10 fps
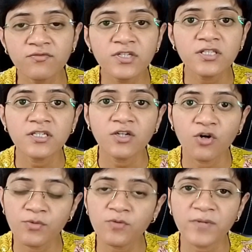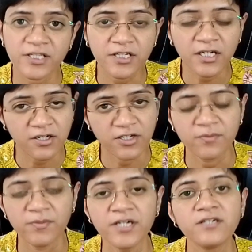with homeopathic
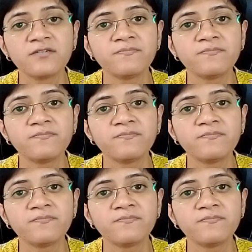treatment.